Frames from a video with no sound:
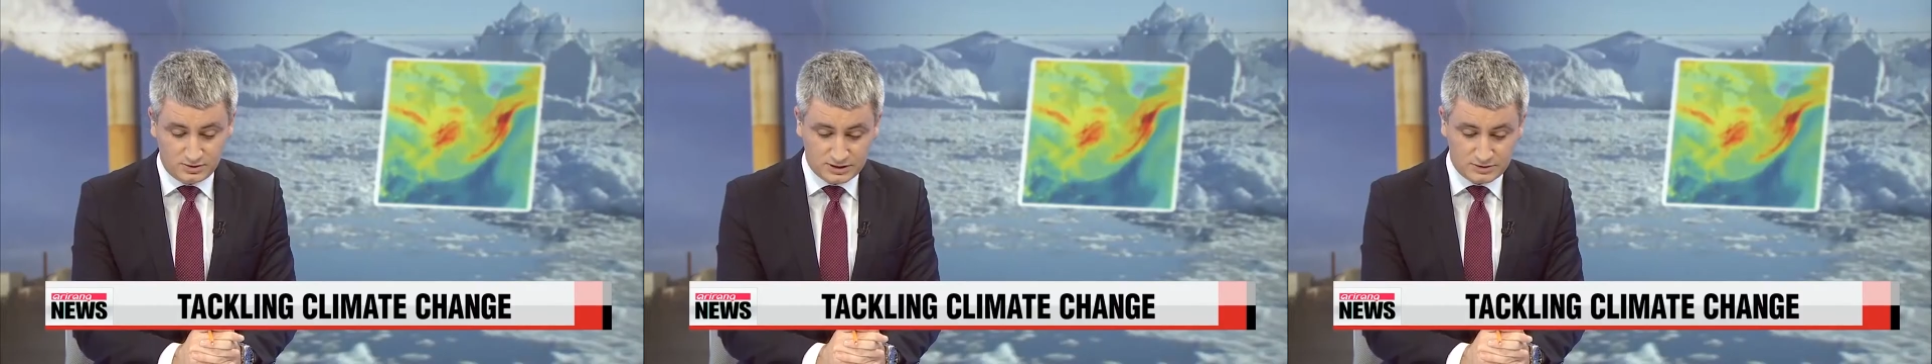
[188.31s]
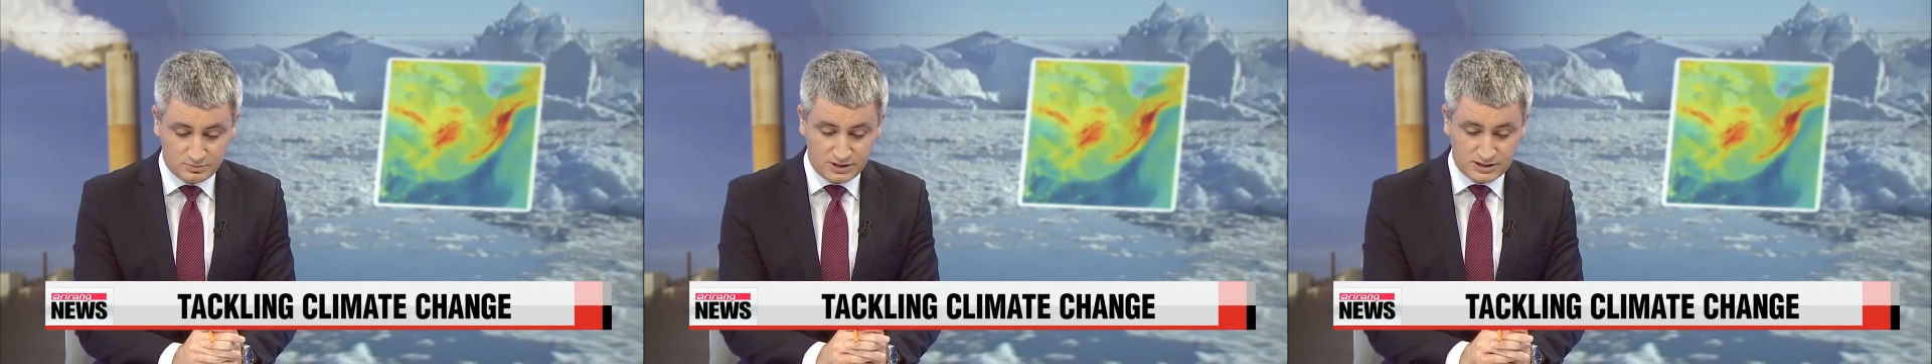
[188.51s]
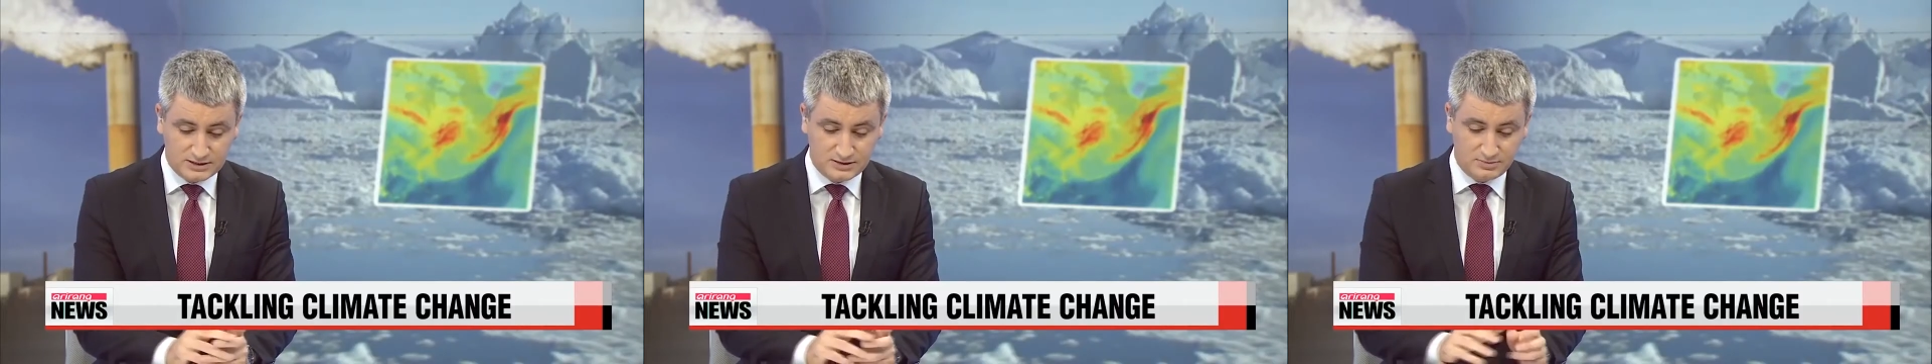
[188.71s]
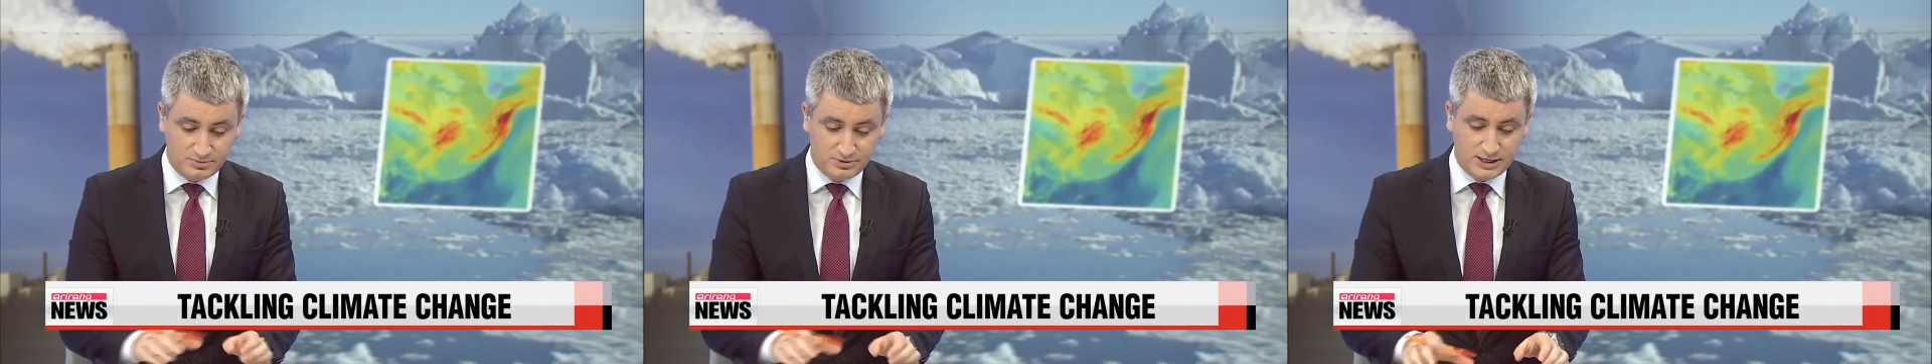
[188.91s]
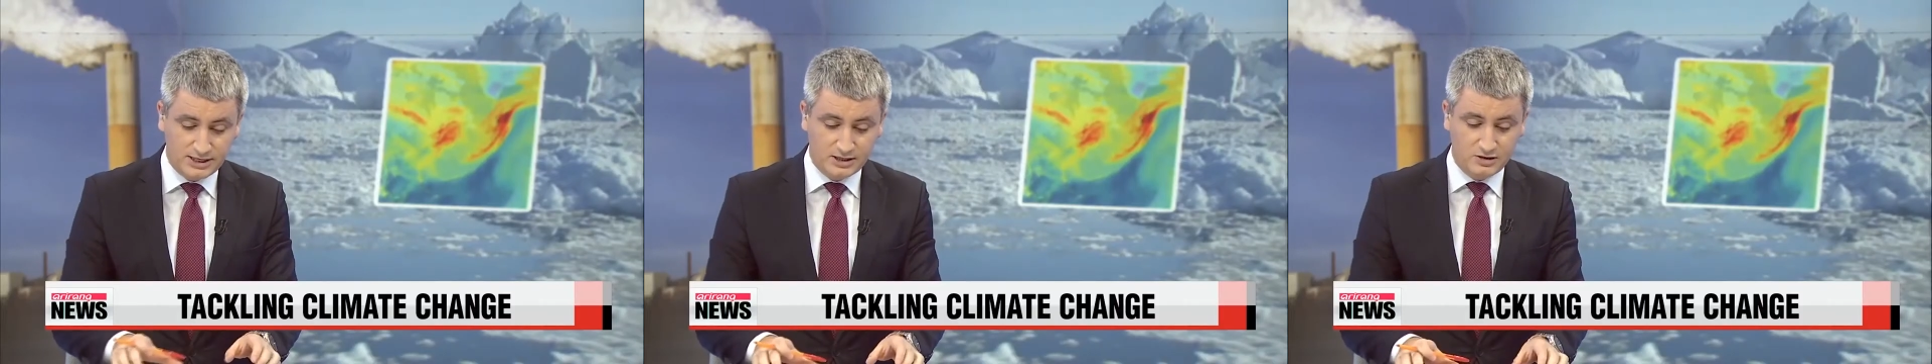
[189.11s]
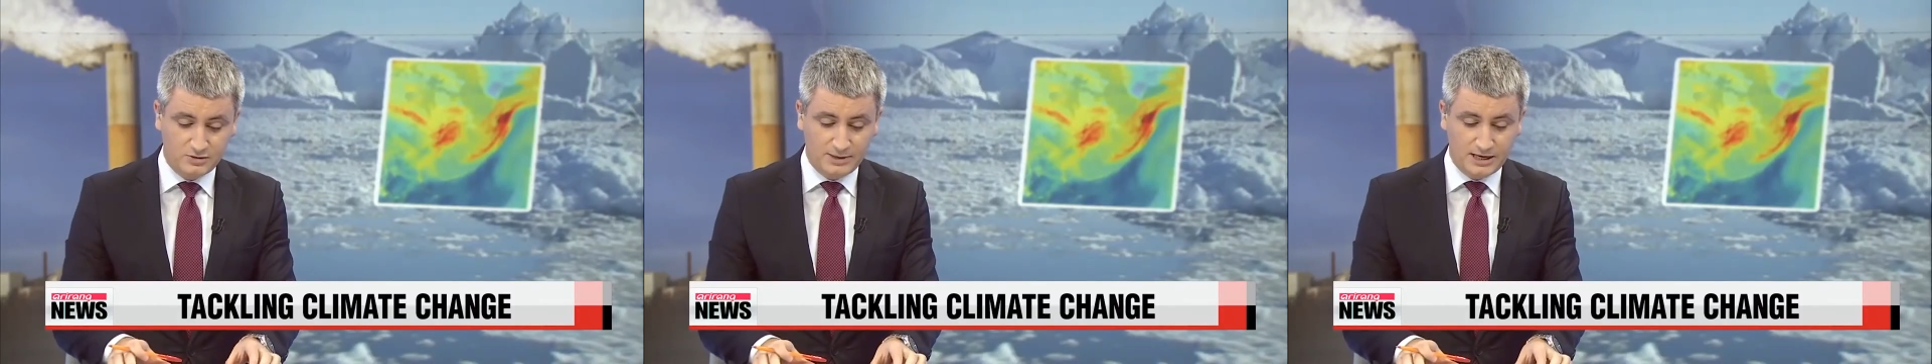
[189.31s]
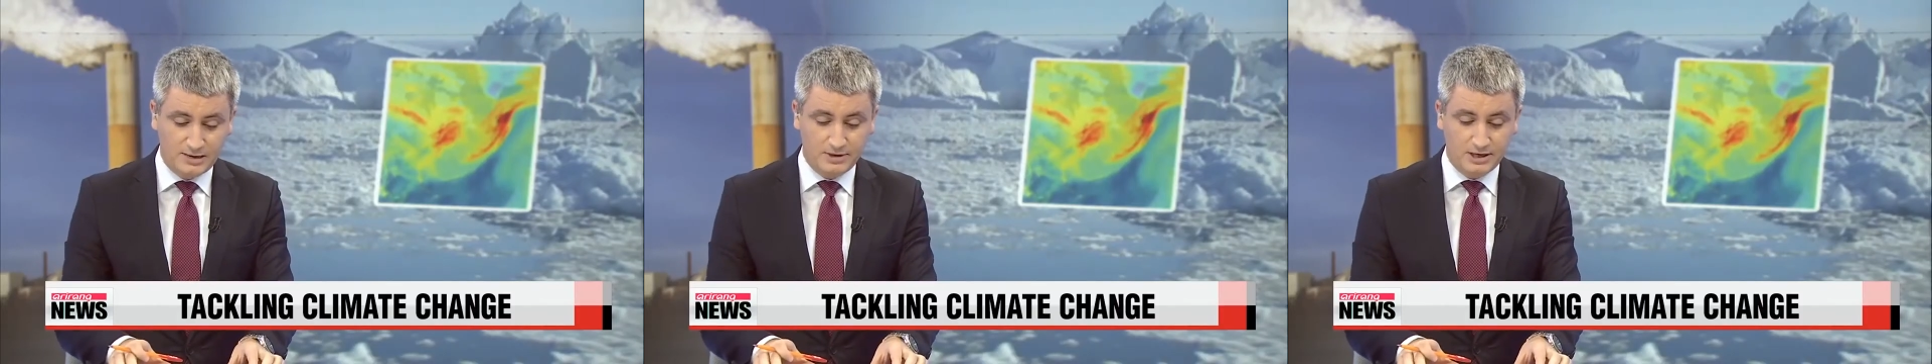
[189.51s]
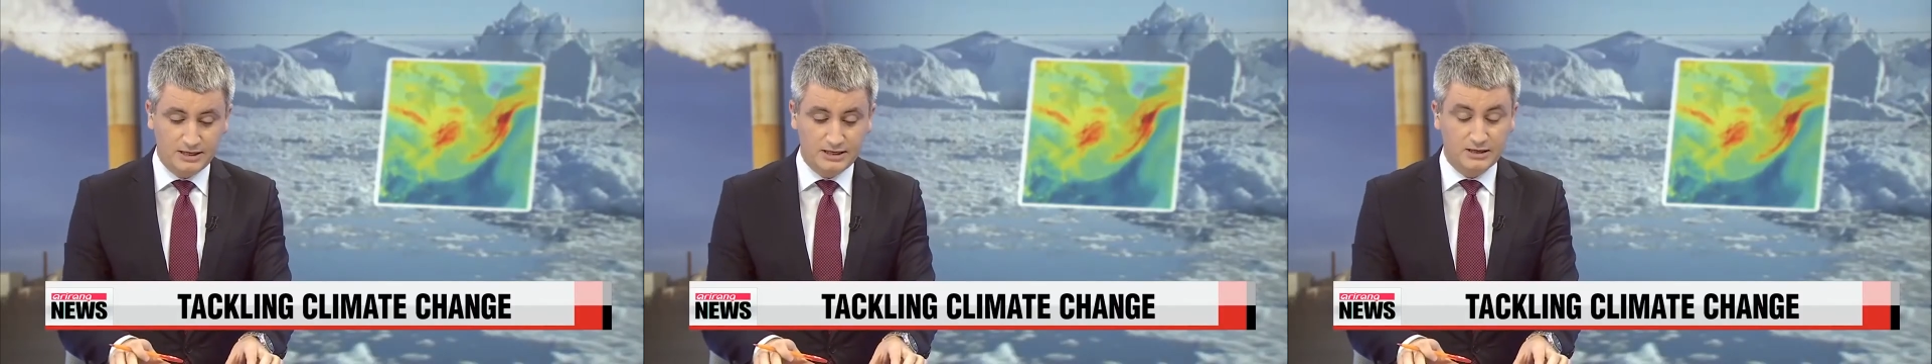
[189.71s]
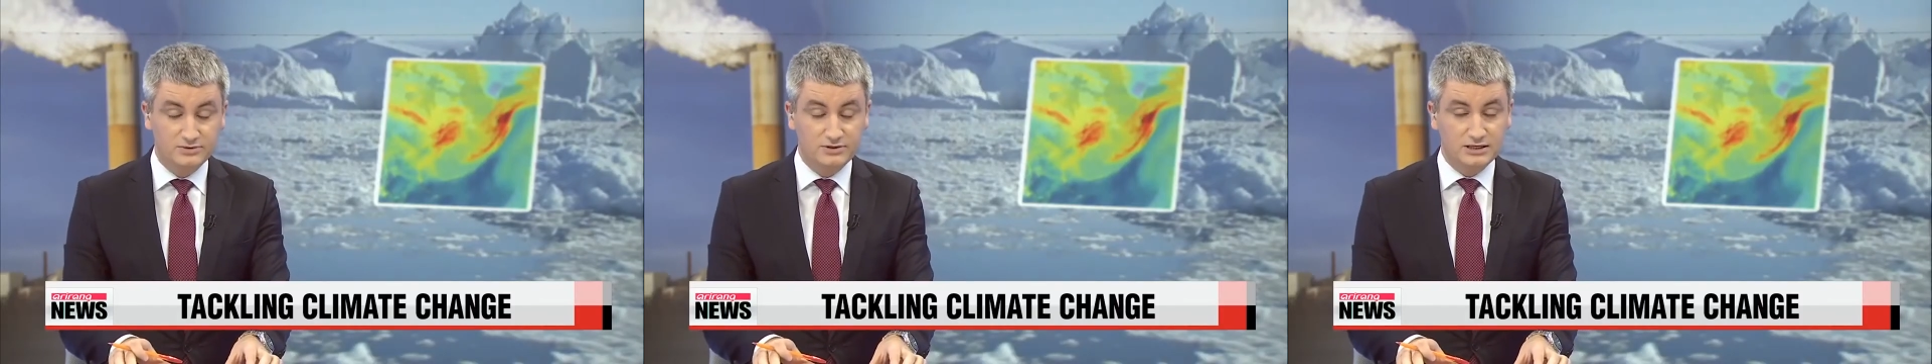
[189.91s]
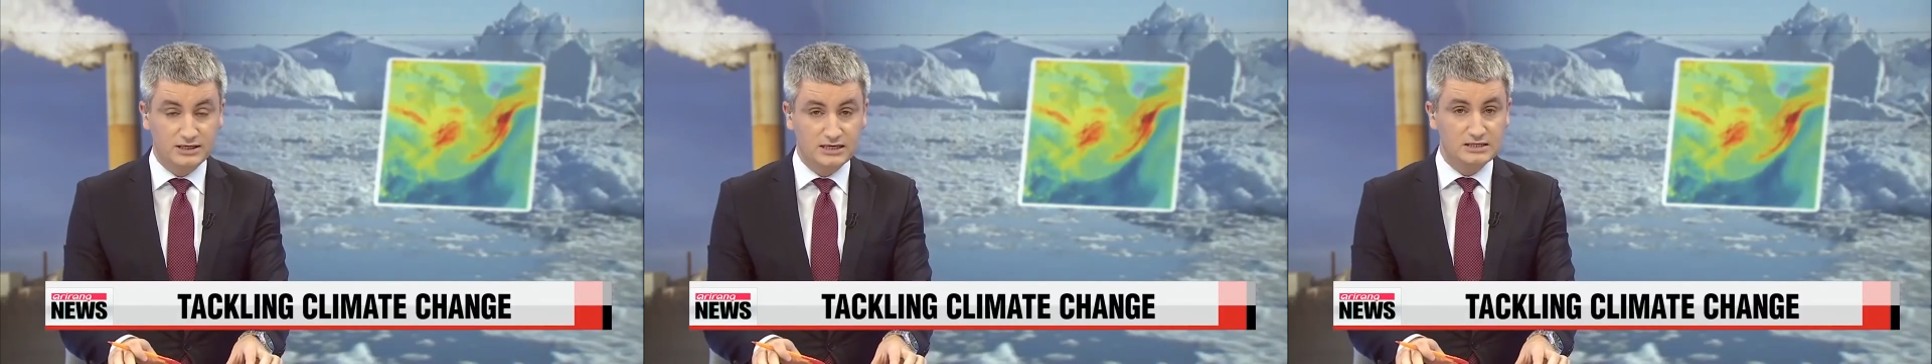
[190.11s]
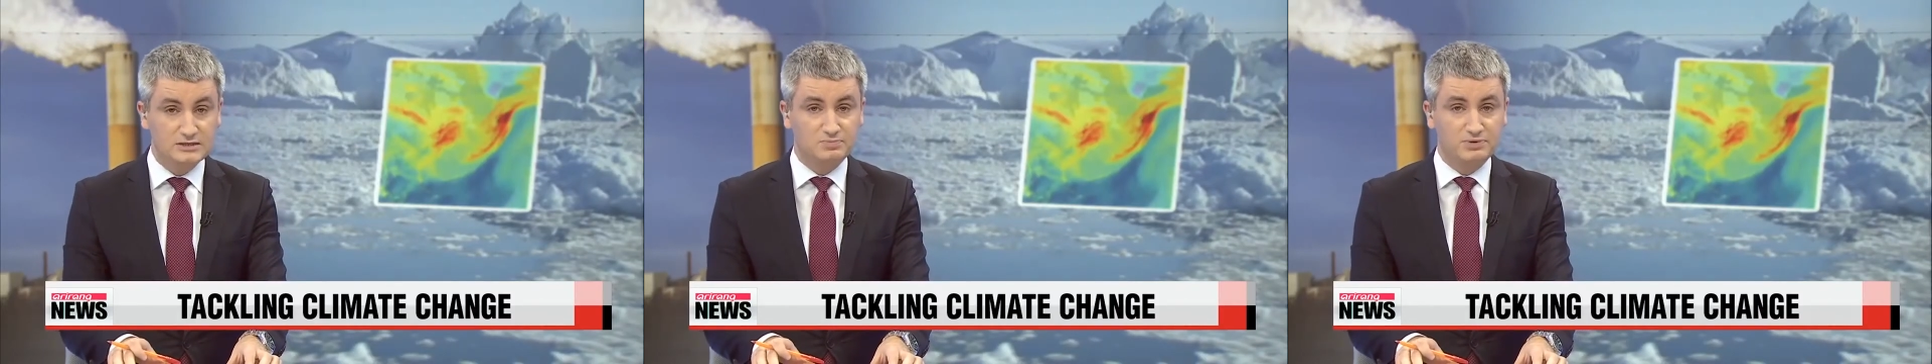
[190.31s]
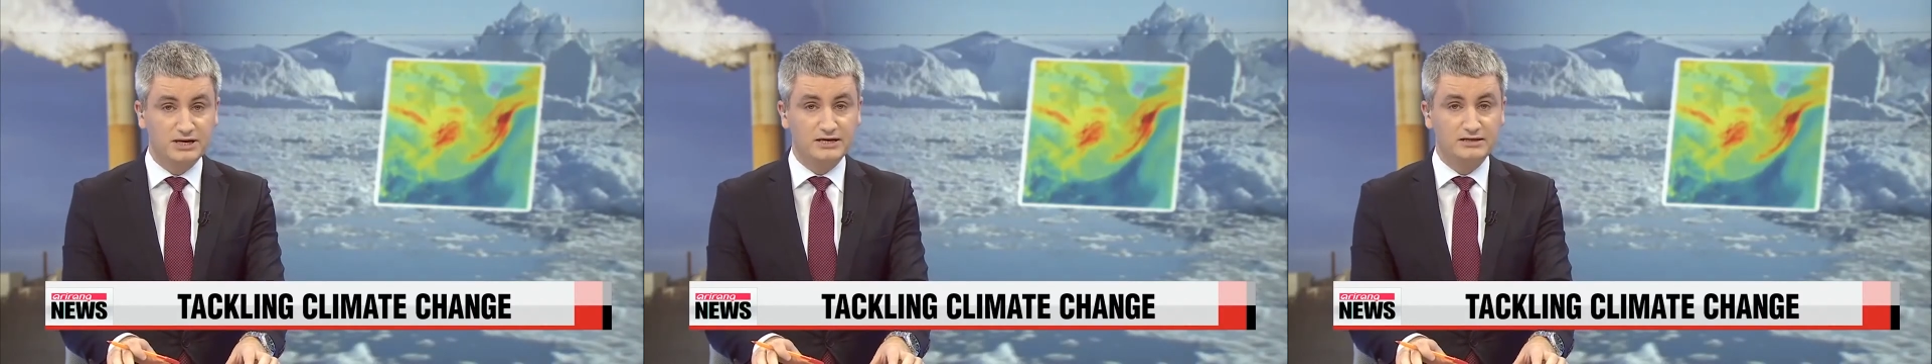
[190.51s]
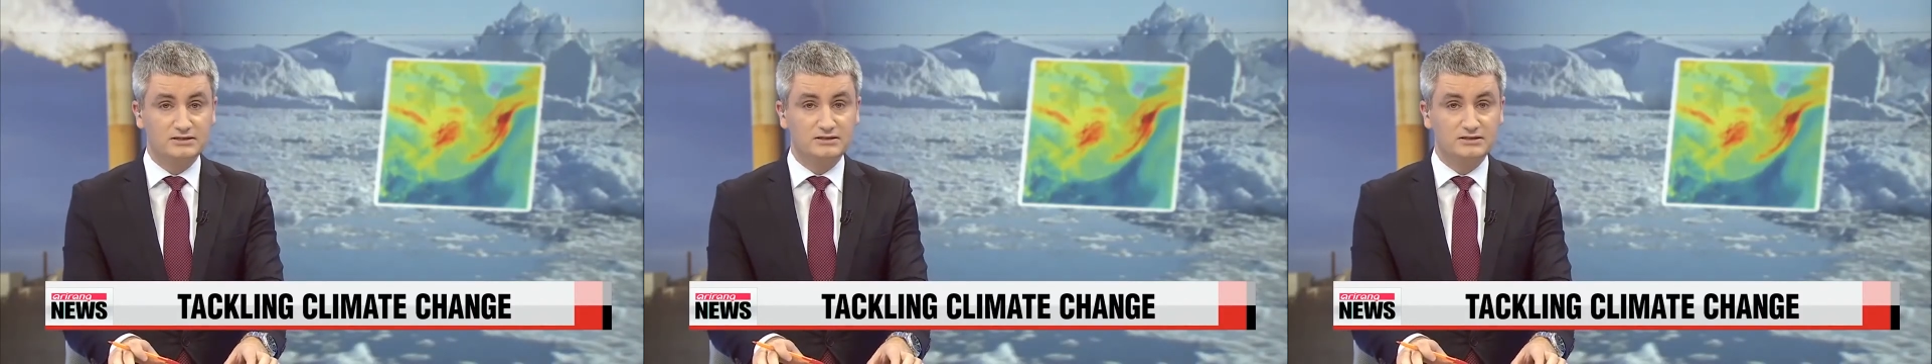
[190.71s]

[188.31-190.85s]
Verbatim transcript: It's President Barack Obama announcing his plans